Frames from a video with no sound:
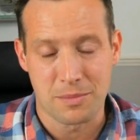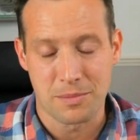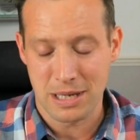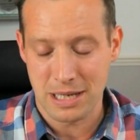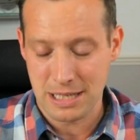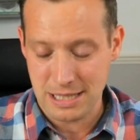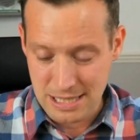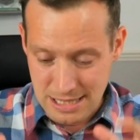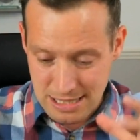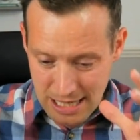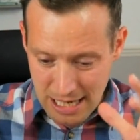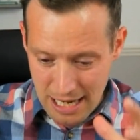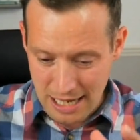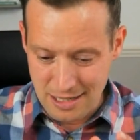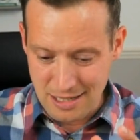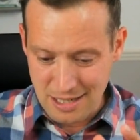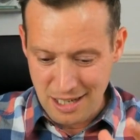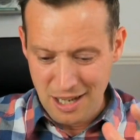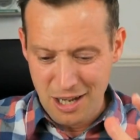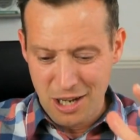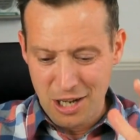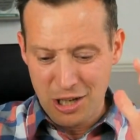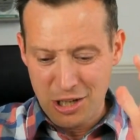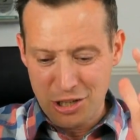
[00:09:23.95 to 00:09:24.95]
Instead,
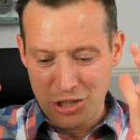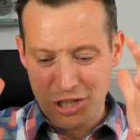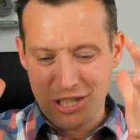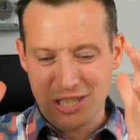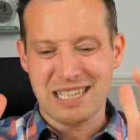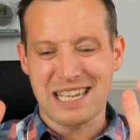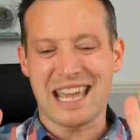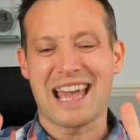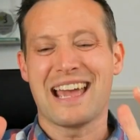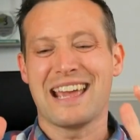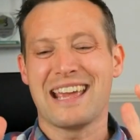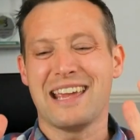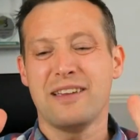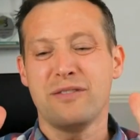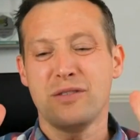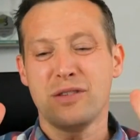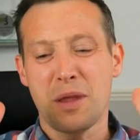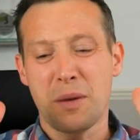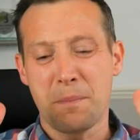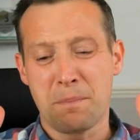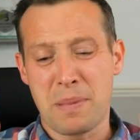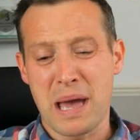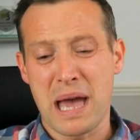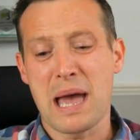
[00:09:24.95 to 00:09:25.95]
just get even the
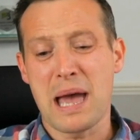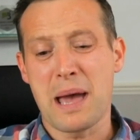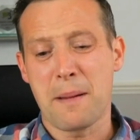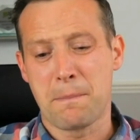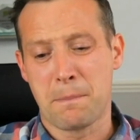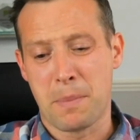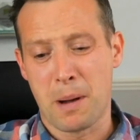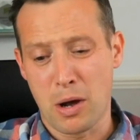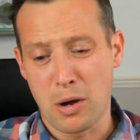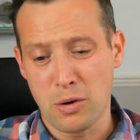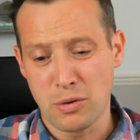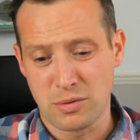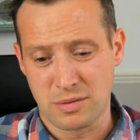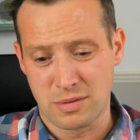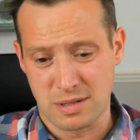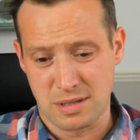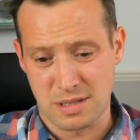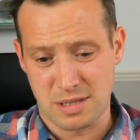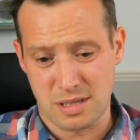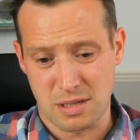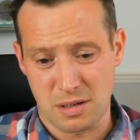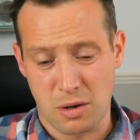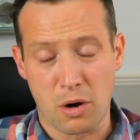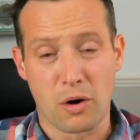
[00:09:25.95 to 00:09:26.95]
bare
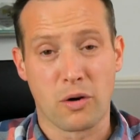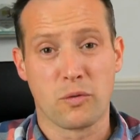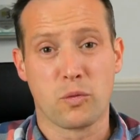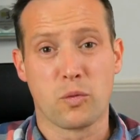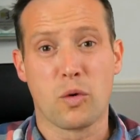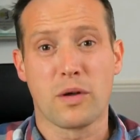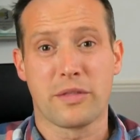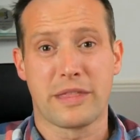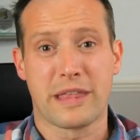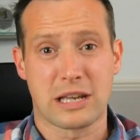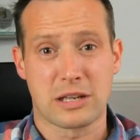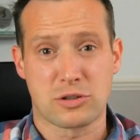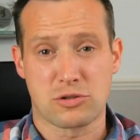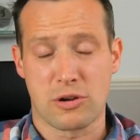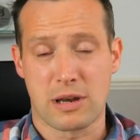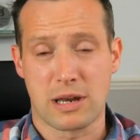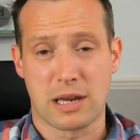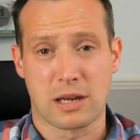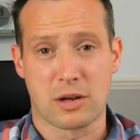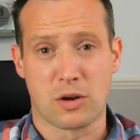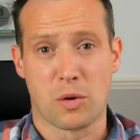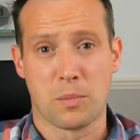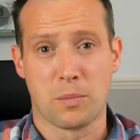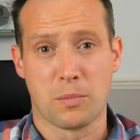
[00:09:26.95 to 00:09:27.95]
bones of what that training
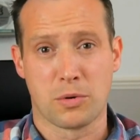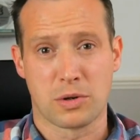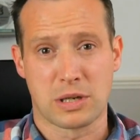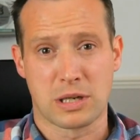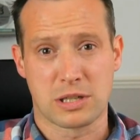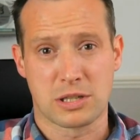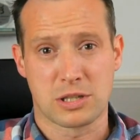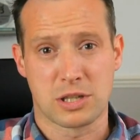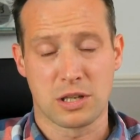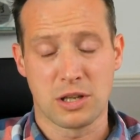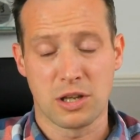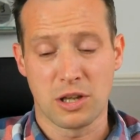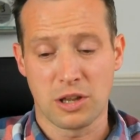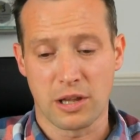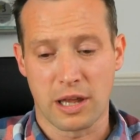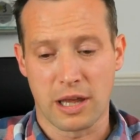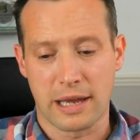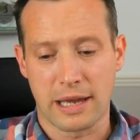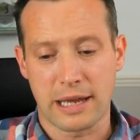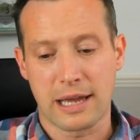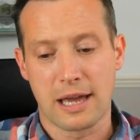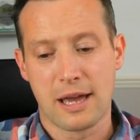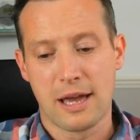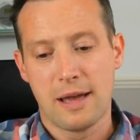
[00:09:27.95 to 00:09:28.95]
and onboarding should look
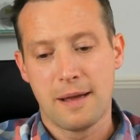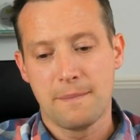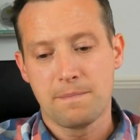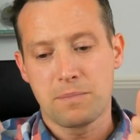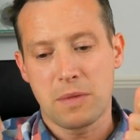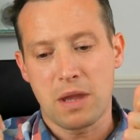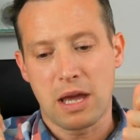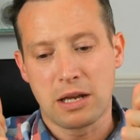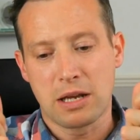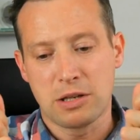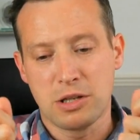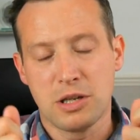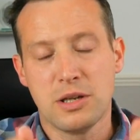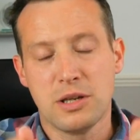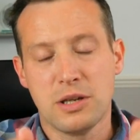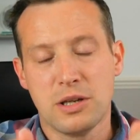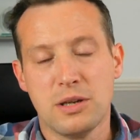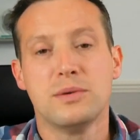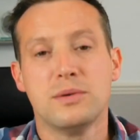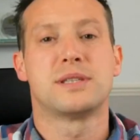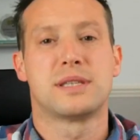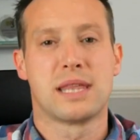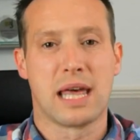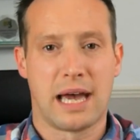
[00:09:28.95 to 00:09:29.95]
like, and
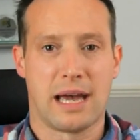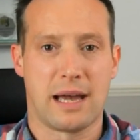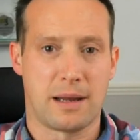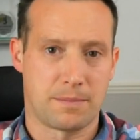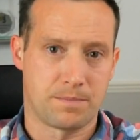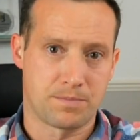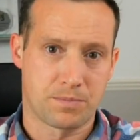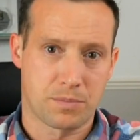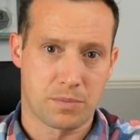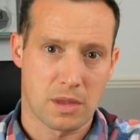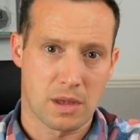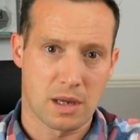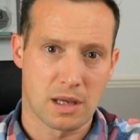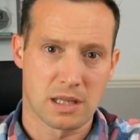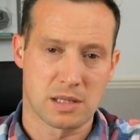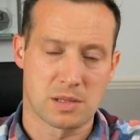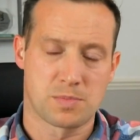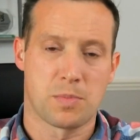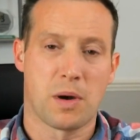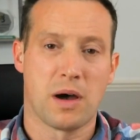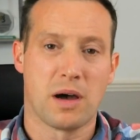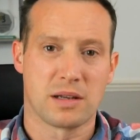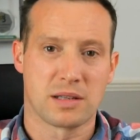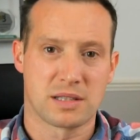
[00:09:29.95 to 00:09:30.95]
use that as
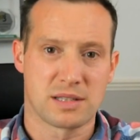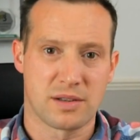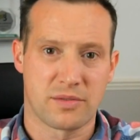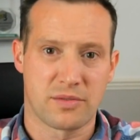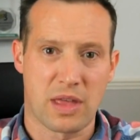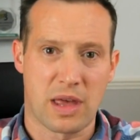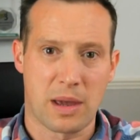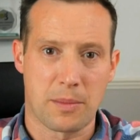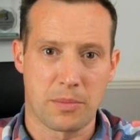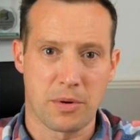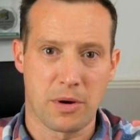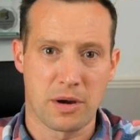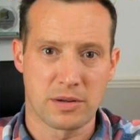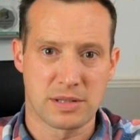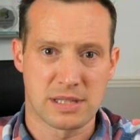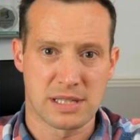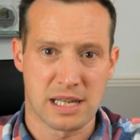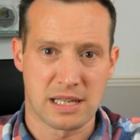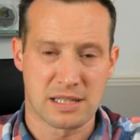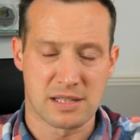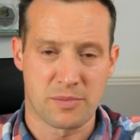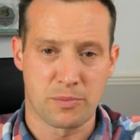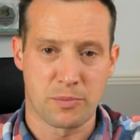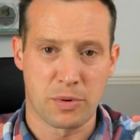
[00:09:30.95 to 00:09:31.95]
part of that
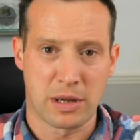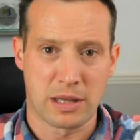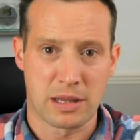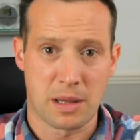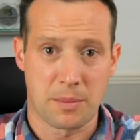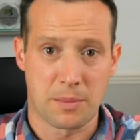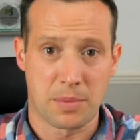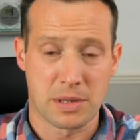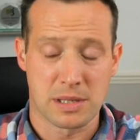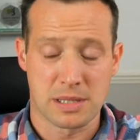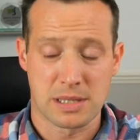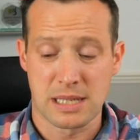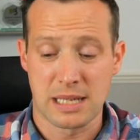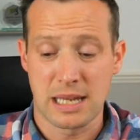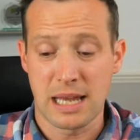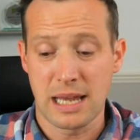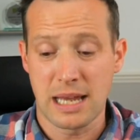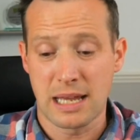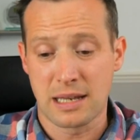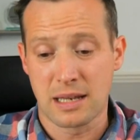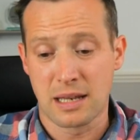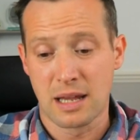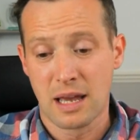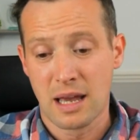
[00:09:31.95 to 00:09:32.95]
process of bringing that person
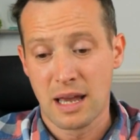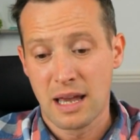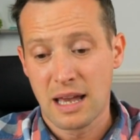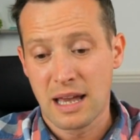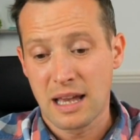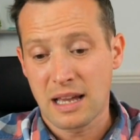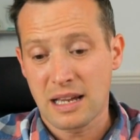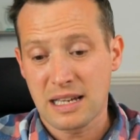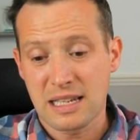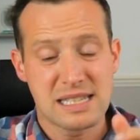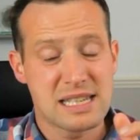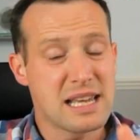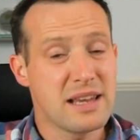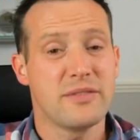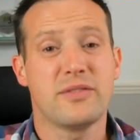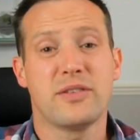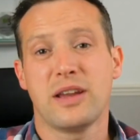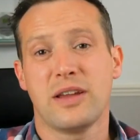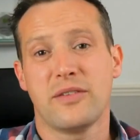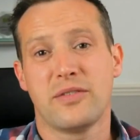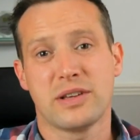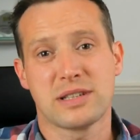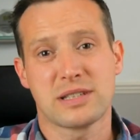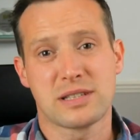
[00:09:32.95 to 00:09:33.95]
in. Because even
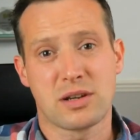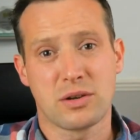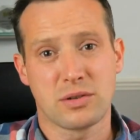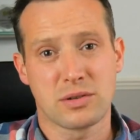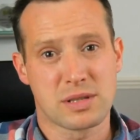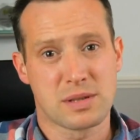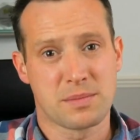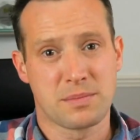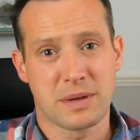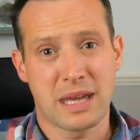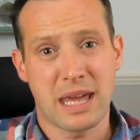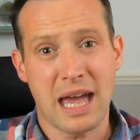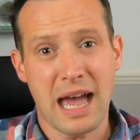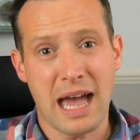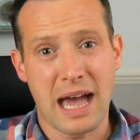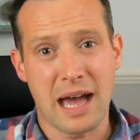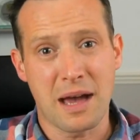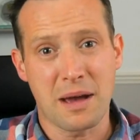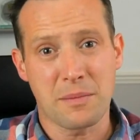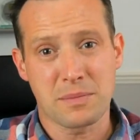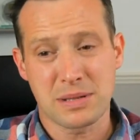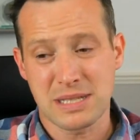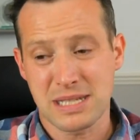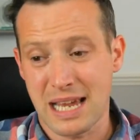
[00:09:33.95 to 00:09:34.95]
if it's got some
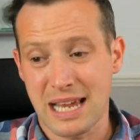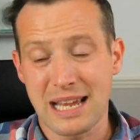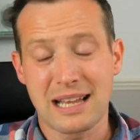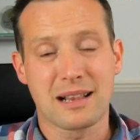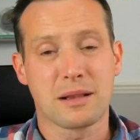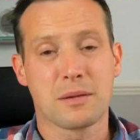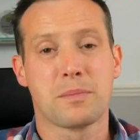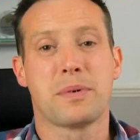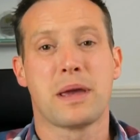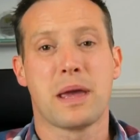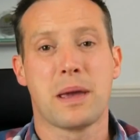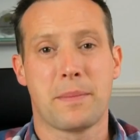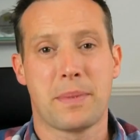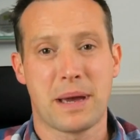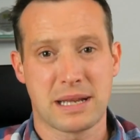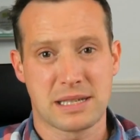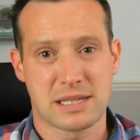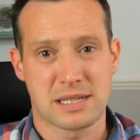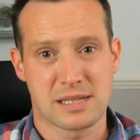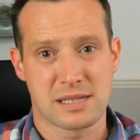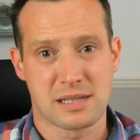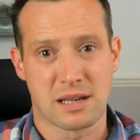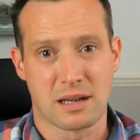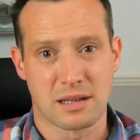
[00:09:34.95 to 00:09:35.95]
gaps, it'll be a better
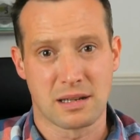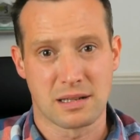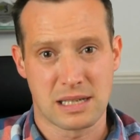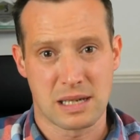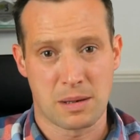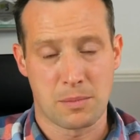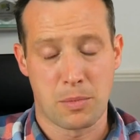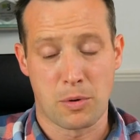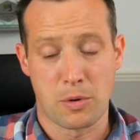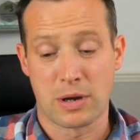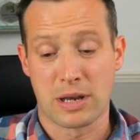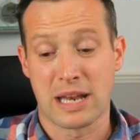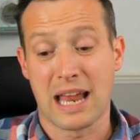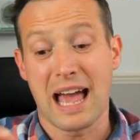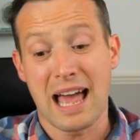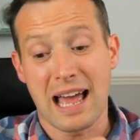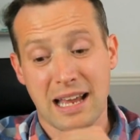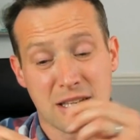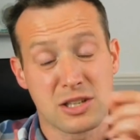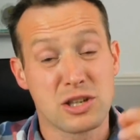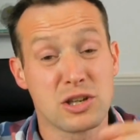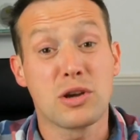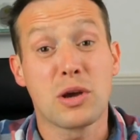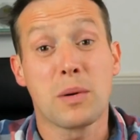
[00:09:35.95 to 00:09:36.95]
starting point,
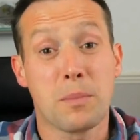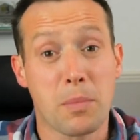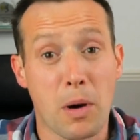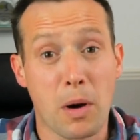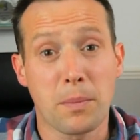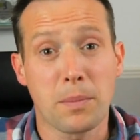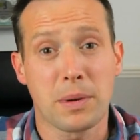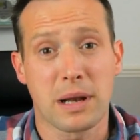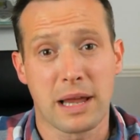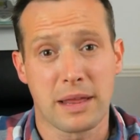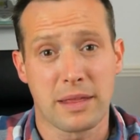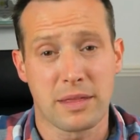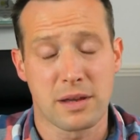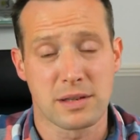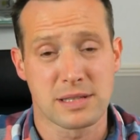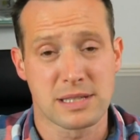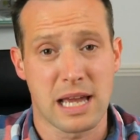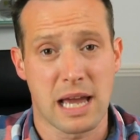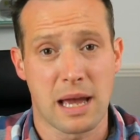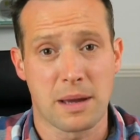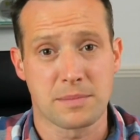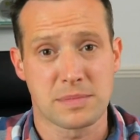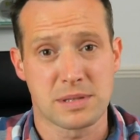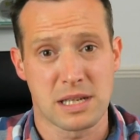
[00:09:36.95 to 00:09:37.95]
and you can populate those
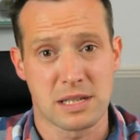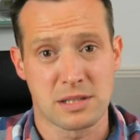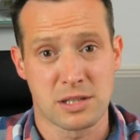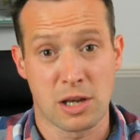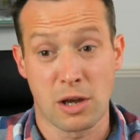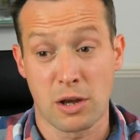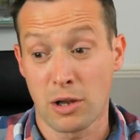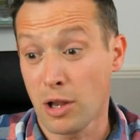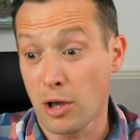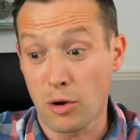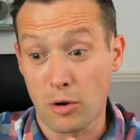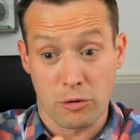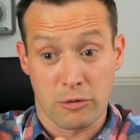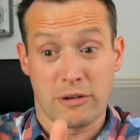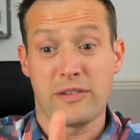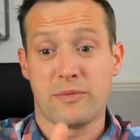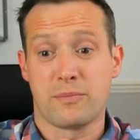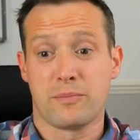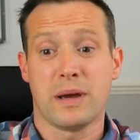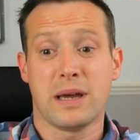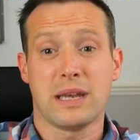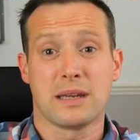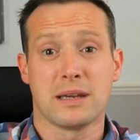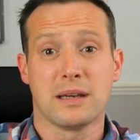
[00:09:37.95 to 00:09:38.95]
gaps as you go along, or even
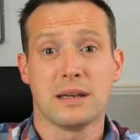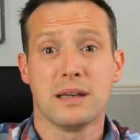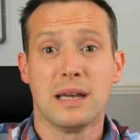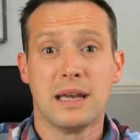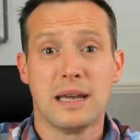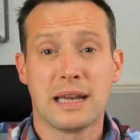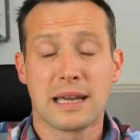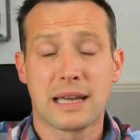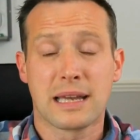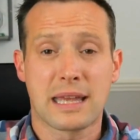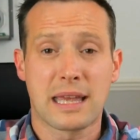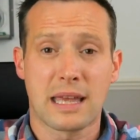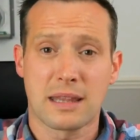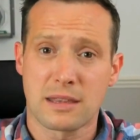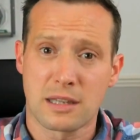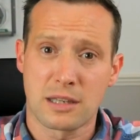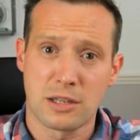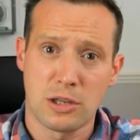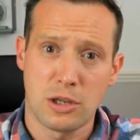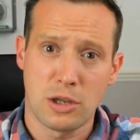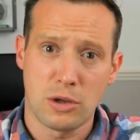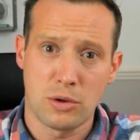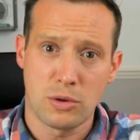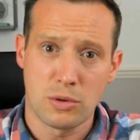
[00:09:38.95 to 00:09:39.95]
better, get the
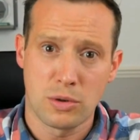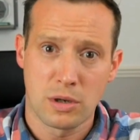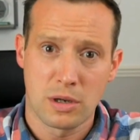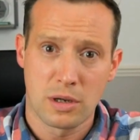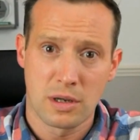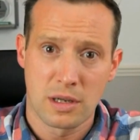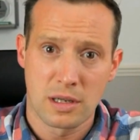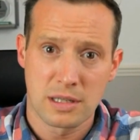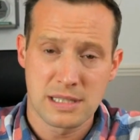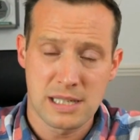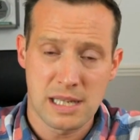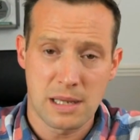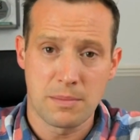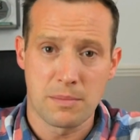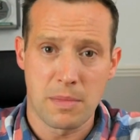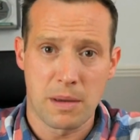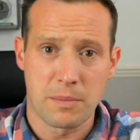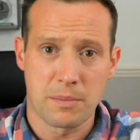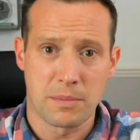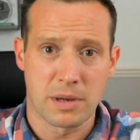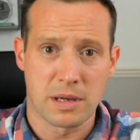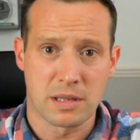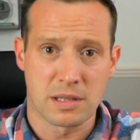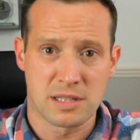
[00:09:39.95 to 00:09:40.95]
new team
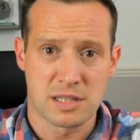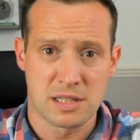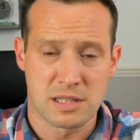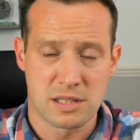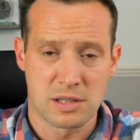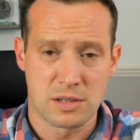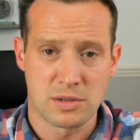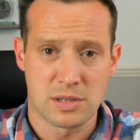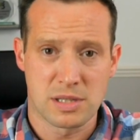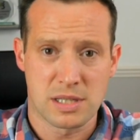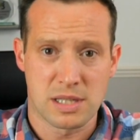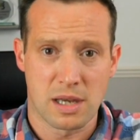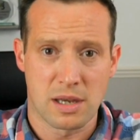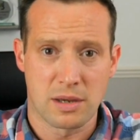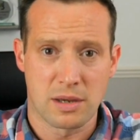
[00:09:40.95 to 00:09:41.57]
member to do so.